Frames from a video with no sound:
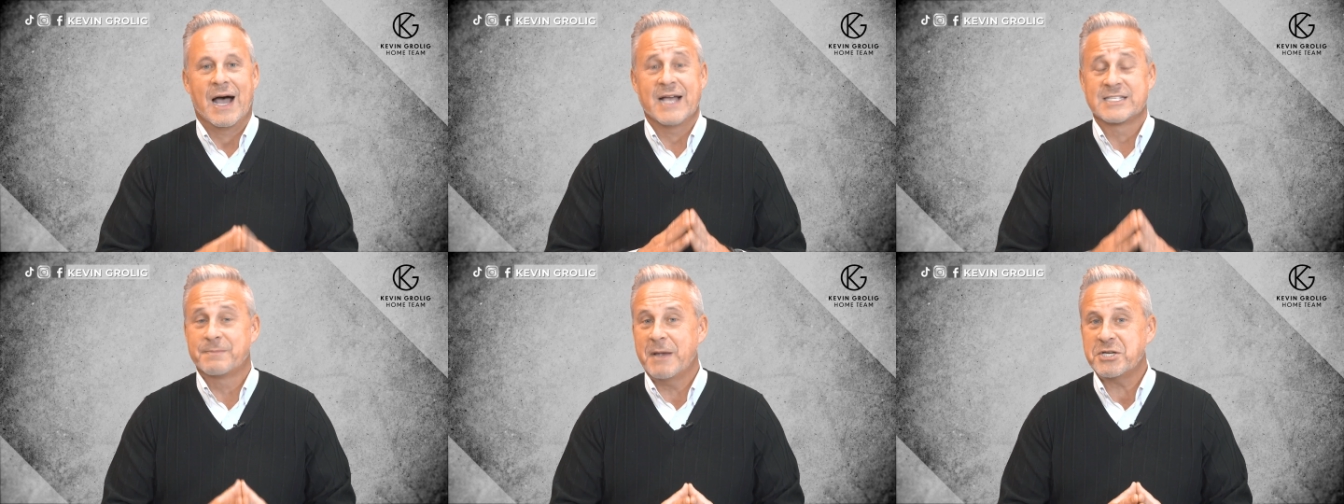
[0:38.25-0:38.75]
I
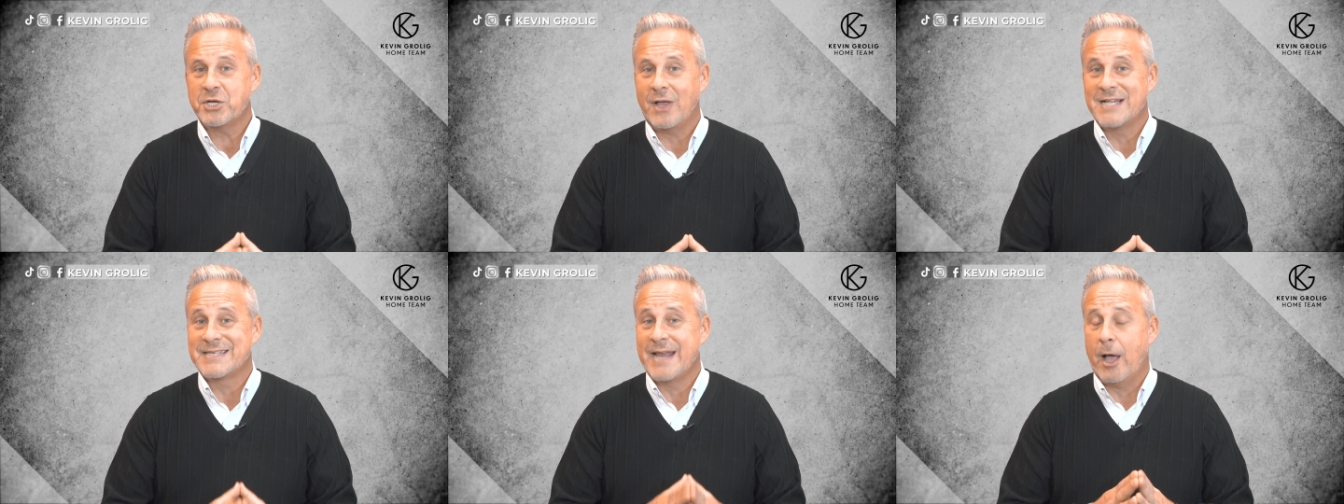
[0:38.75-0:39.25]

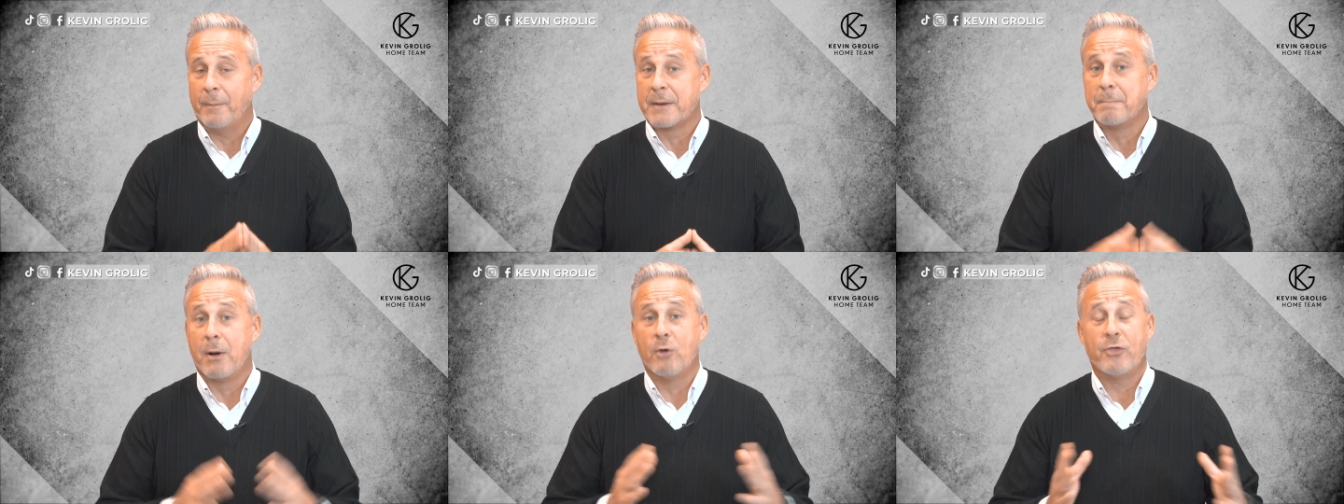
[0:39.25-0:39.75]
specialize in
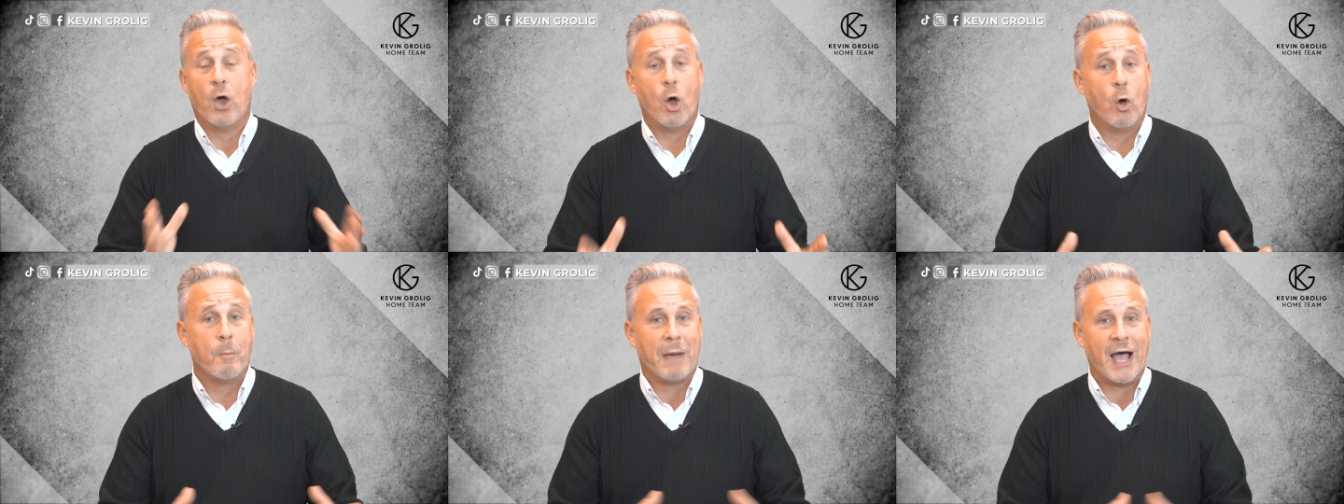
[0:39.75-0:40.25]
helping both
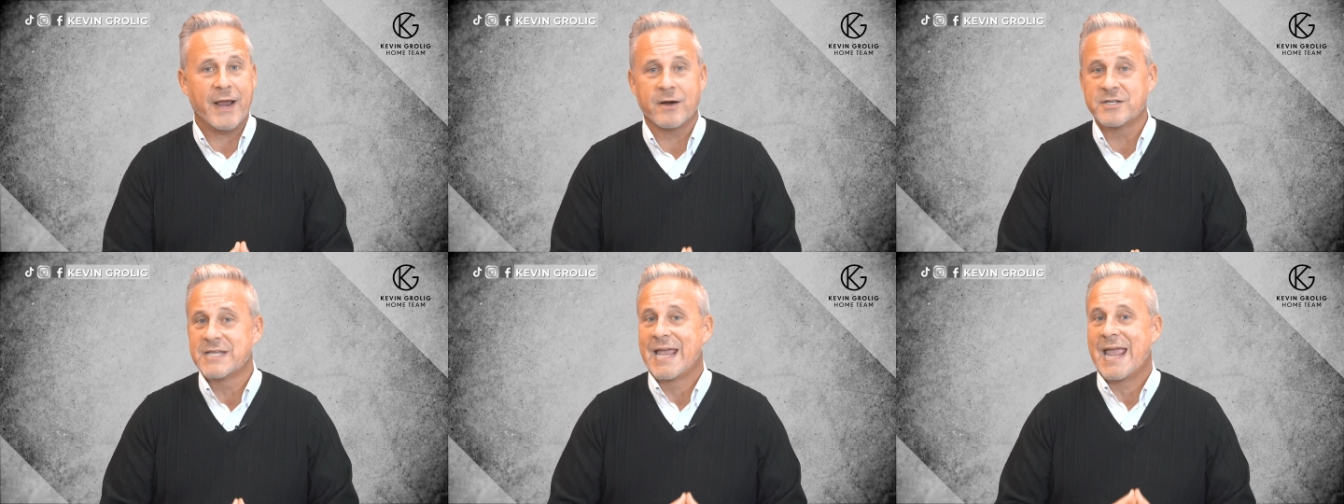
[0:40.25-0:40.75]
home buyers